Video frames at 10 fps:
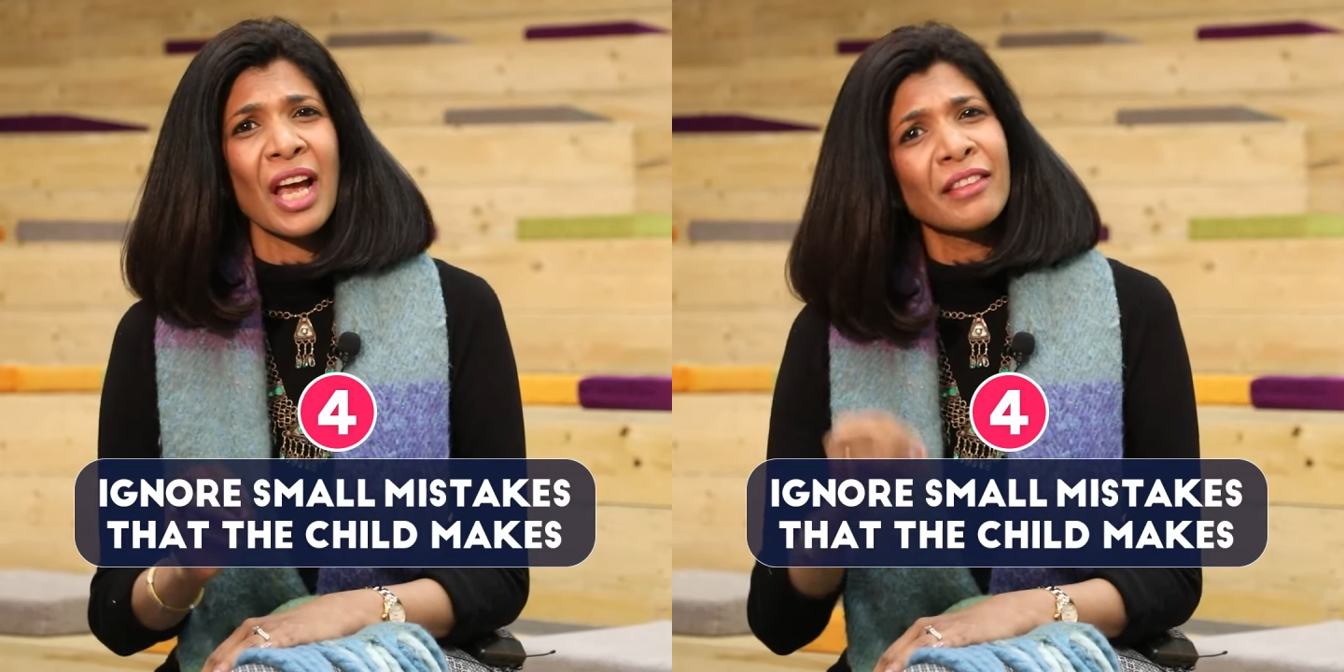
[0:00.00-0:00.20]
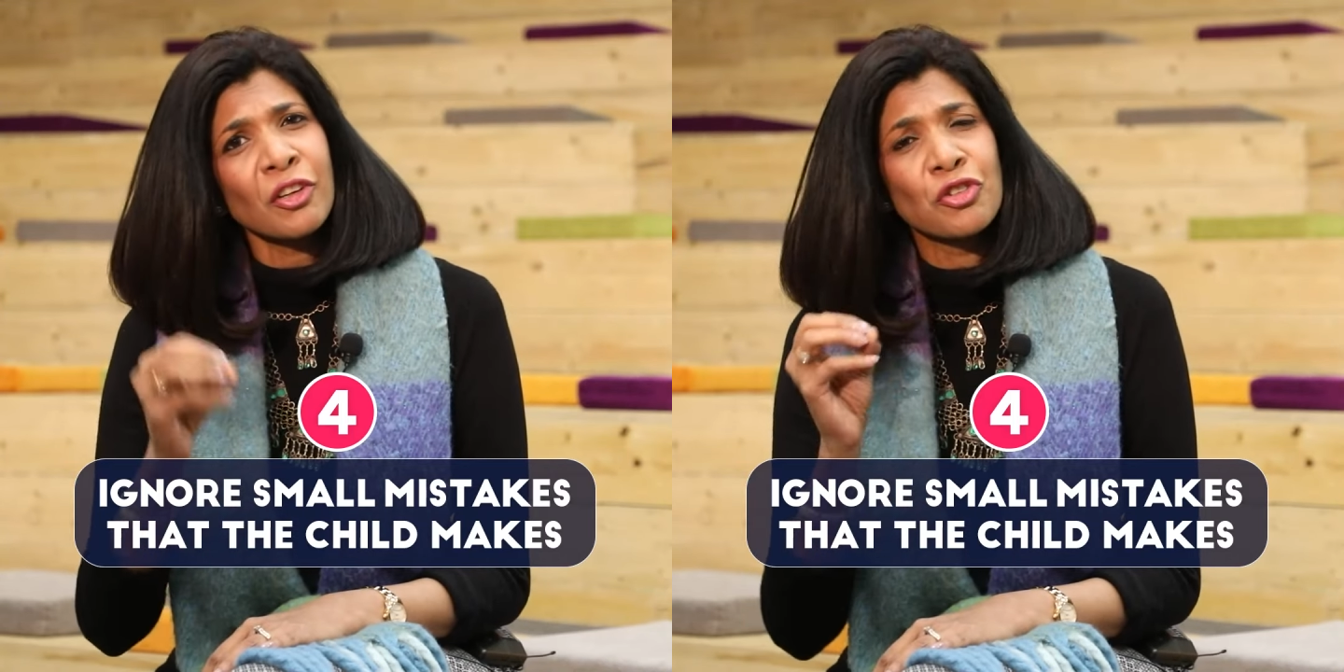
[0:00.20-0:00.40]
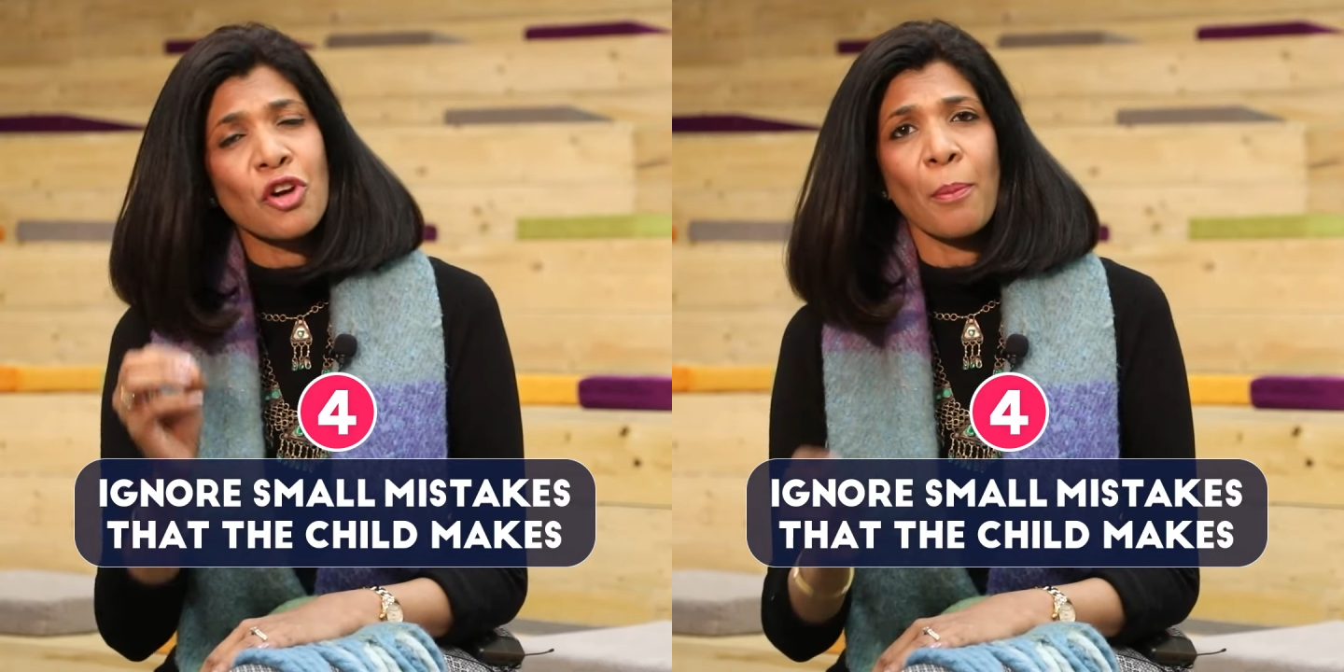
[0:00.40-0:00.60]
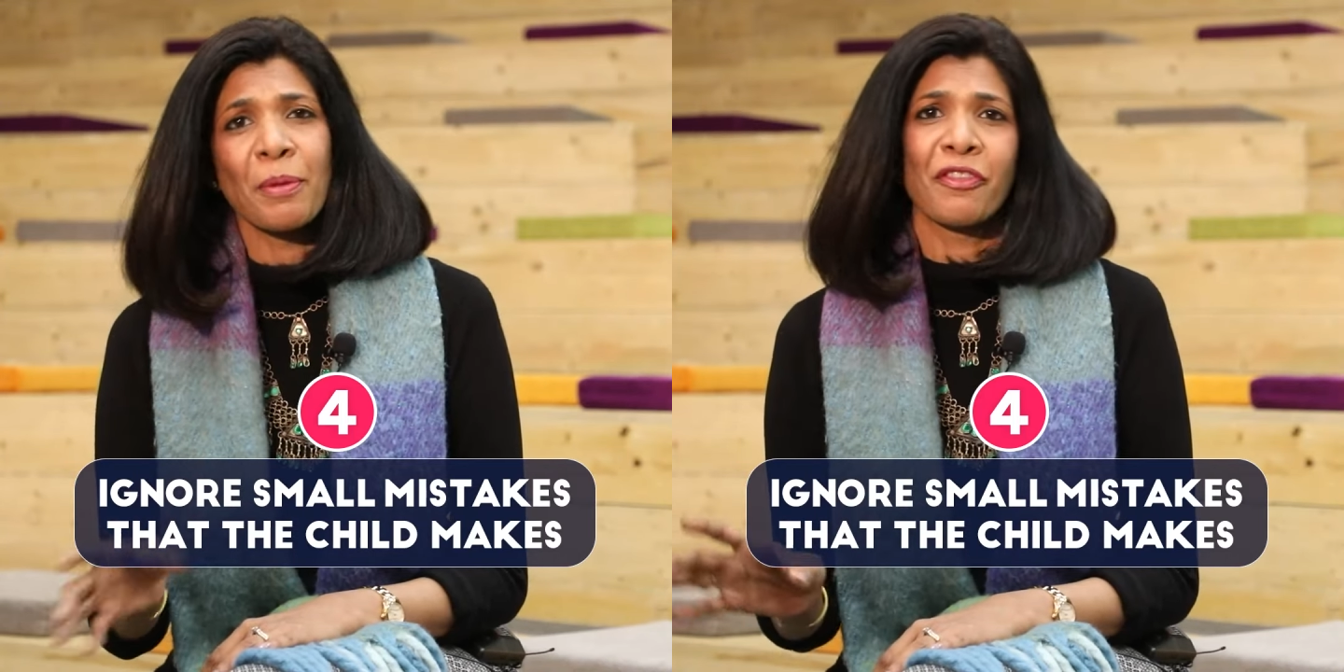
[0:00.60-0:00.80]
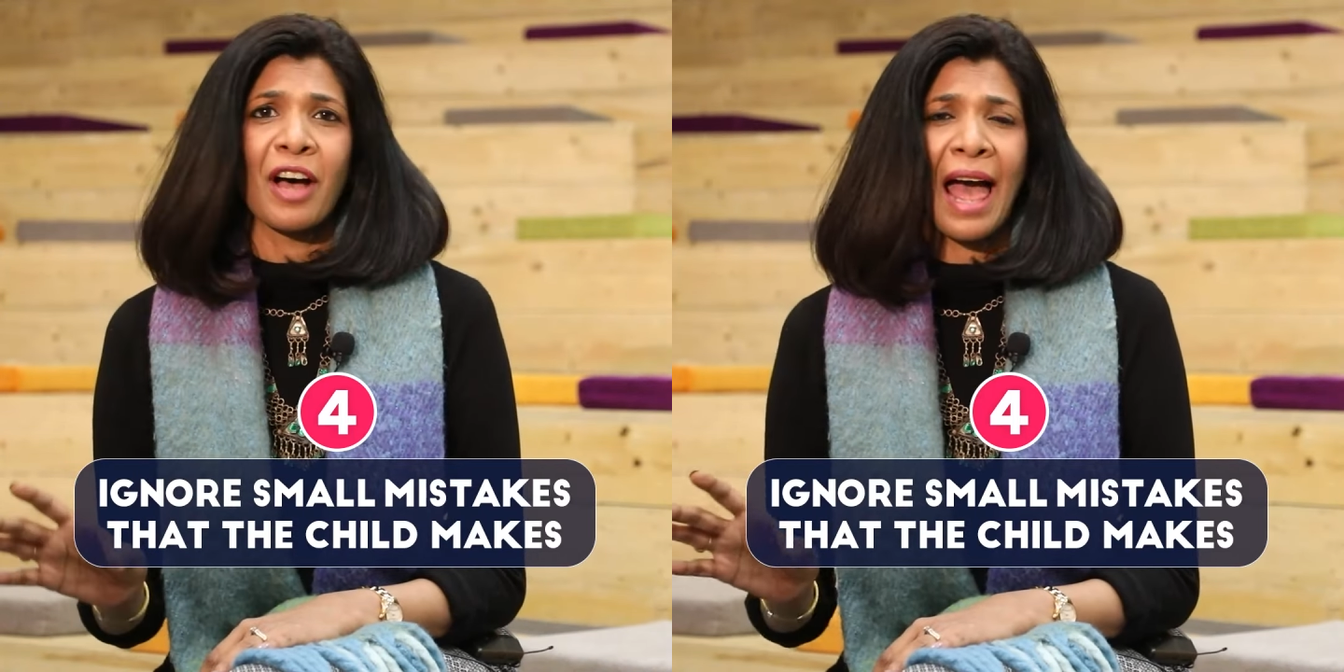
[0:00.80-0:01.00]
at the
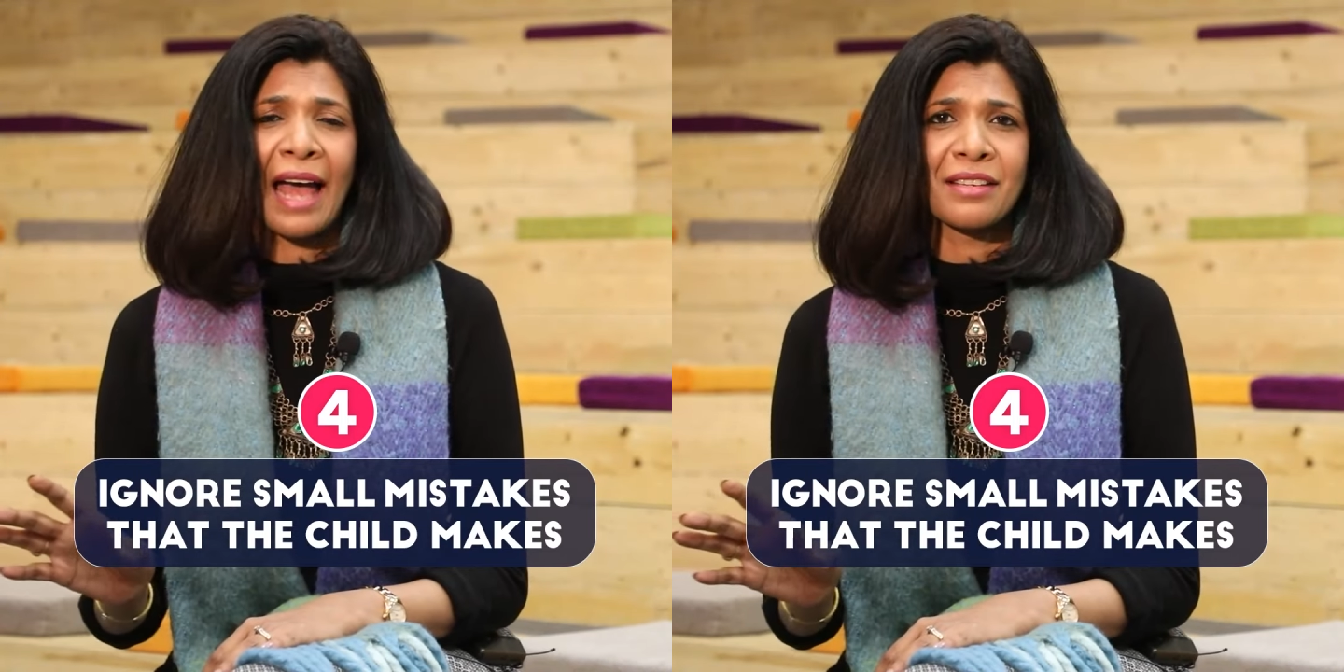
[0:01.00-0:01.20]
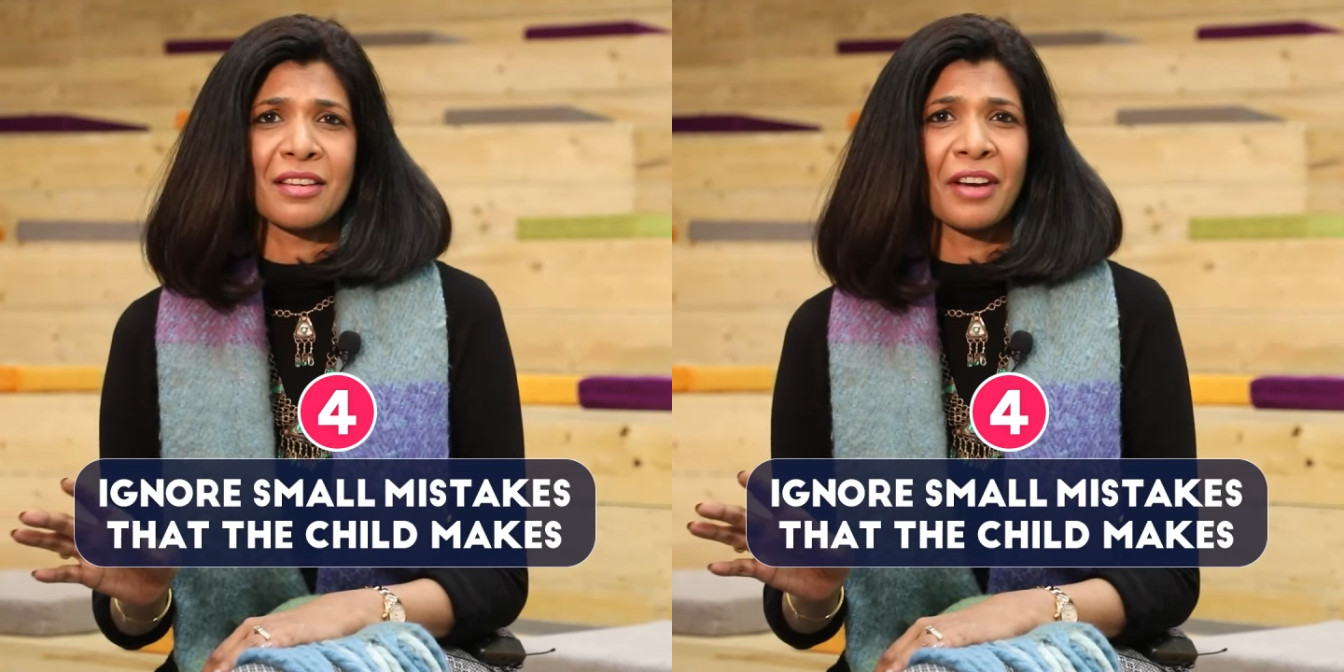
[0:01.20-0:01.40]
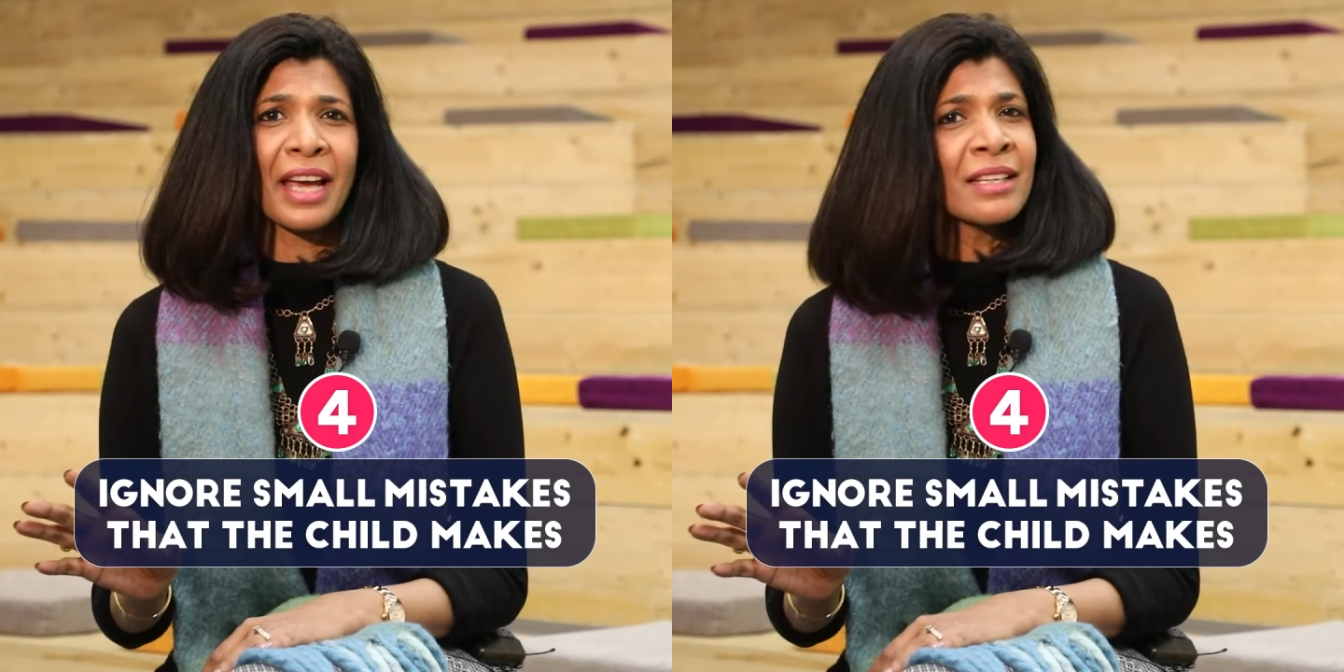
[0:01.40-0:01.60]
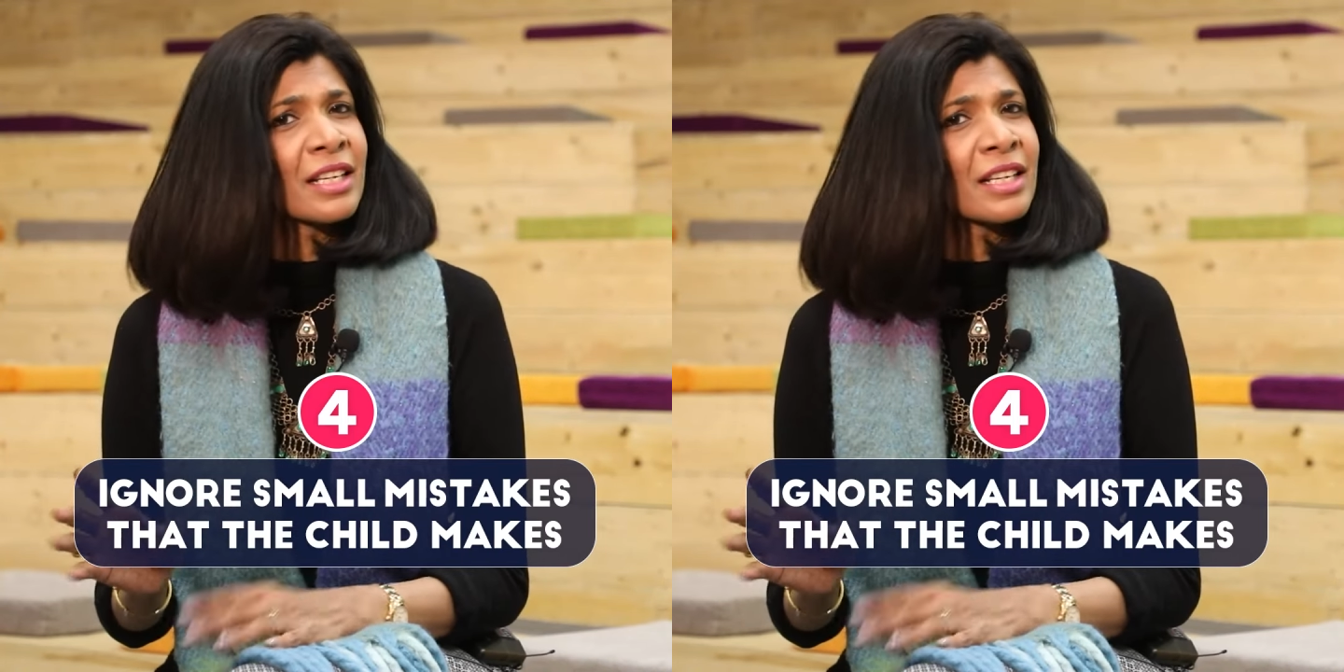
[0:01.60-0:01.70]
drop of a hat, right?